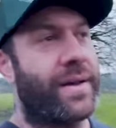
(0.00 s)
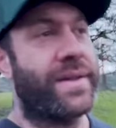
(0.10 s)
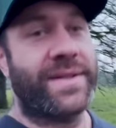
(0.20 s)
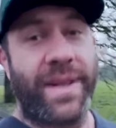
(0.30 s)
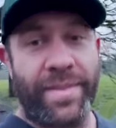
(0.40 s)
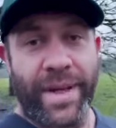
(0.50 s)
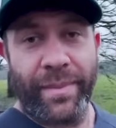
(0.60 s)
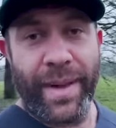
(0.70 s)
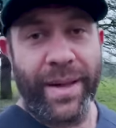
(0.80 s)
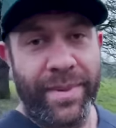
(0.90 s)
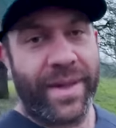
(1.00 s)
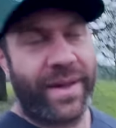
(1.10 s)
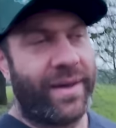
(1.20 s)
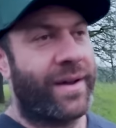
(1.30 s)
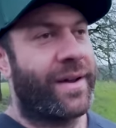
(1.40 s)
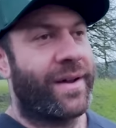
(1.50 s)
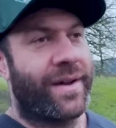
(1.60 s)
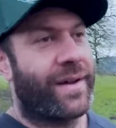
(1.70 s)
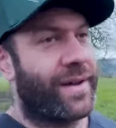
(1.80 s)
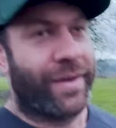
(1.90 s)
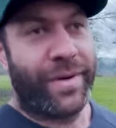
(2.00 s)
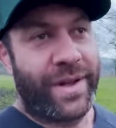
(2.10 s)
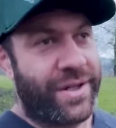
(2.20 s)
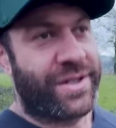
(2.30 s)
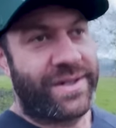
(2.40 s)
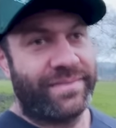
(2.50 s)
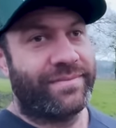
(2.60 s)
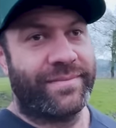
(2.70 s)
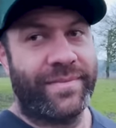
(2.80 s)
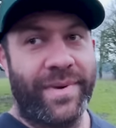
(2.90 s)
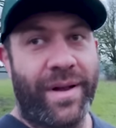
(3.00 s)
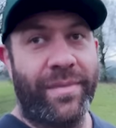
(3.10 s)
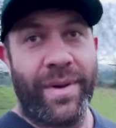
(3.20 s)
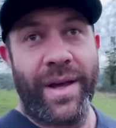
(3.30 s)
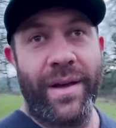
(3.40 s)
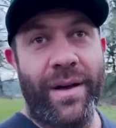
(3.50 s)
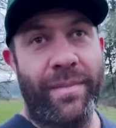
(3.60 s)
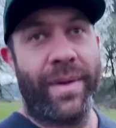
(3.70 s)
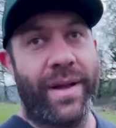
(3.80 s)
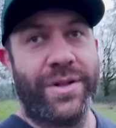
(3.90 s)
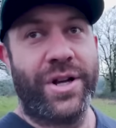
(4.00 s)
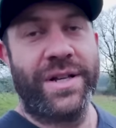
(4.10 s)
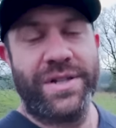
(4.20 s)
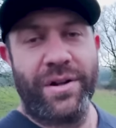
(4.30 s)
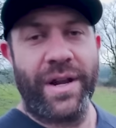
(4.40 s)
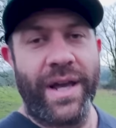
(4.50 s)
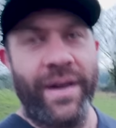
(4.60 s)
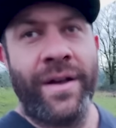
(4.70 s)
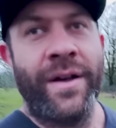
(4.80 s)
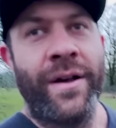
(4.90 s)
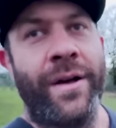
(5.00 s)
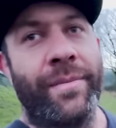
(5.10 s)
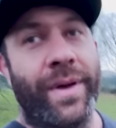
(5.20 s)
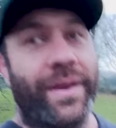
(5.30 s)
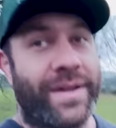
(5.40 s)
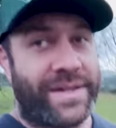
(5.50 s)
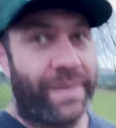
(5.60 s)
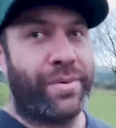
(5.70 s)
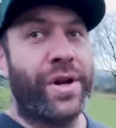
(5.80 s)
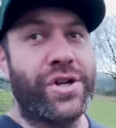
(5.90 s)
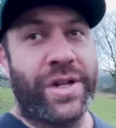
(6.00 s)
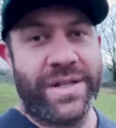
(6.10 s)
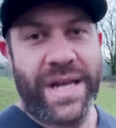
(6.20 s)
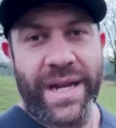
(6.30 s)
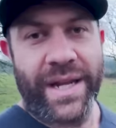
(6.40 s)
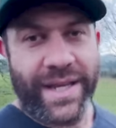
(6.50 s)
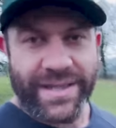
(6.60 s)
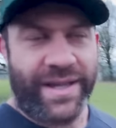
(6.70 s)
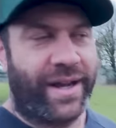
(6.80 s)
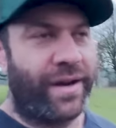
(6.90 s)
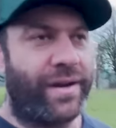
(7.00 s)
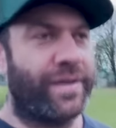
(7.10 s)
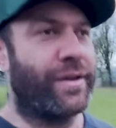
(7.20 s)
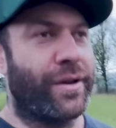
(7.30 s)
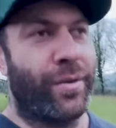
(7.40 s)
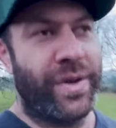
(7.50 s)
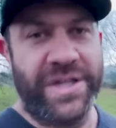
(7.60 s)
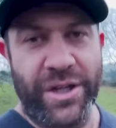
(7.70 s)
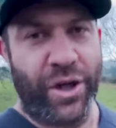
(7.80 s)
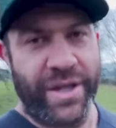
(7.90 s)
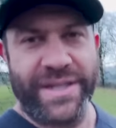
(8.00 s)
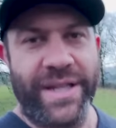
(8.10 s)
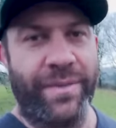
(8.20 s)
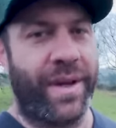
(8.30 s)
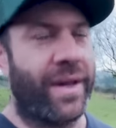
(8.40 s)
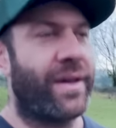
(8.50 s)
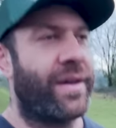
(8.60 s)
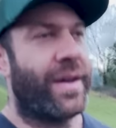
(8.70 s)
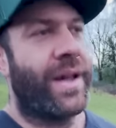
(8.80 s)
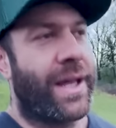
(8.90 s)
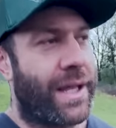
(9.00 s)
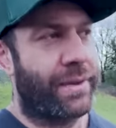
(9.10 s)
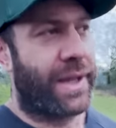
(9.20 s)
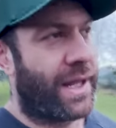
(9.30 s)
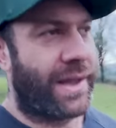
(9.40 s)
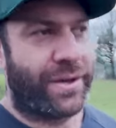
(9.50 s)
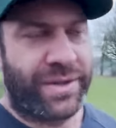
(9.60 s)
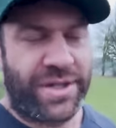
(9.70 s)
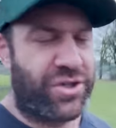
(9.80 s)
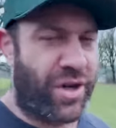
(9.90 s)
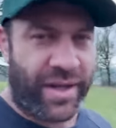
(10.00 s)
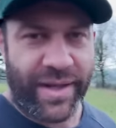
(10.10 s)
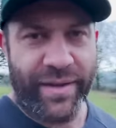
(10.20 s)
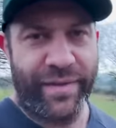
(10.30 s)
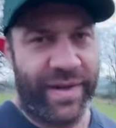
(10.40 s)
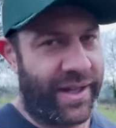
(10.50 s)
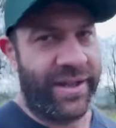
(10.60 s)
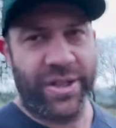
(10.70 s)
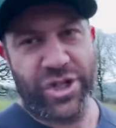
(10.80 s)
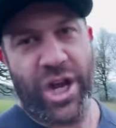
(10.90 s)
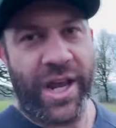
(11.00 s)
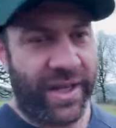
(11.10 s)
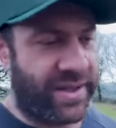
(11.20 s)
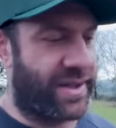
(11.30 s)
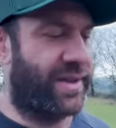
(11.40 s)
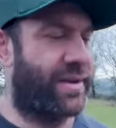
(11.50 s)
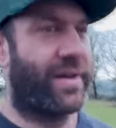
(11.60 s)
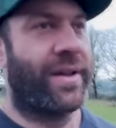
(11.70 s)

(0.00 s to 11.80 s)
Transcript: he slept like a baby, like really just on my, on my chest all night. But the separation anxiety is there. You know, once he couldn't see me, he would get a little destructive and get the shakes and